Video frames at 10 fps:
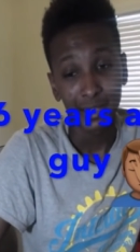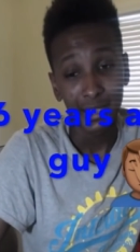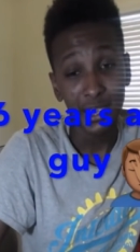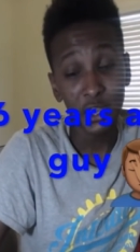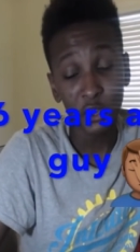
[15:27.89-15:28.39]

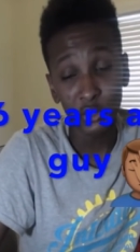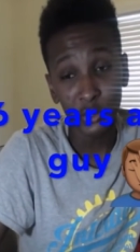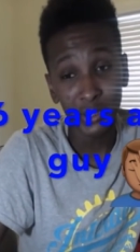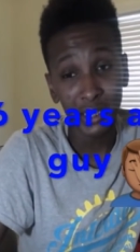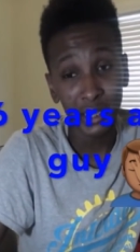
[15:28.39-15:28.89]
He gonna do
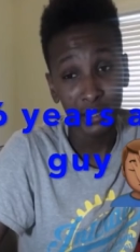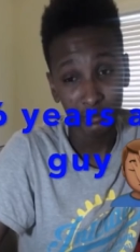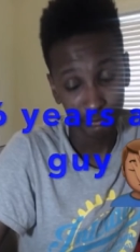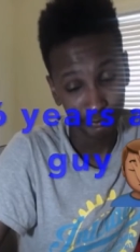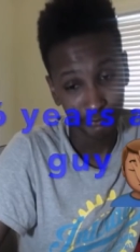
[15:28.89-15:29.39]
it again
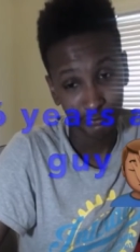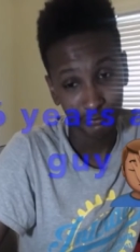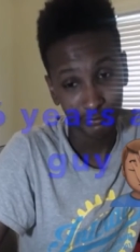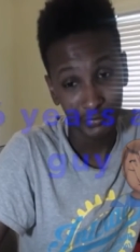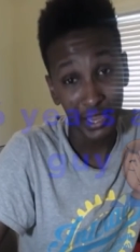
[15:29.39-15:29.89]

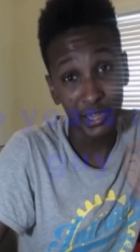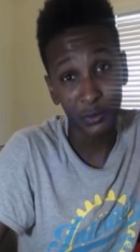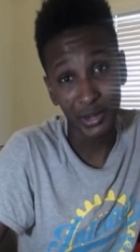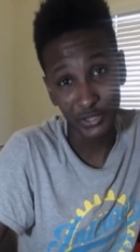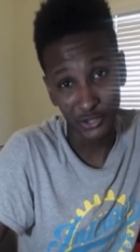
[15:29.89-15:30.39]
in the
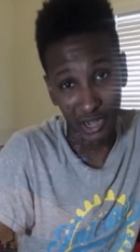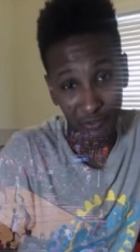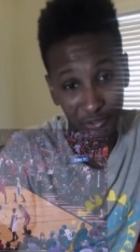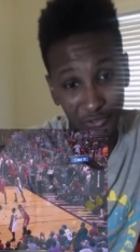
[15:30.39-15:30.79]
Western Conference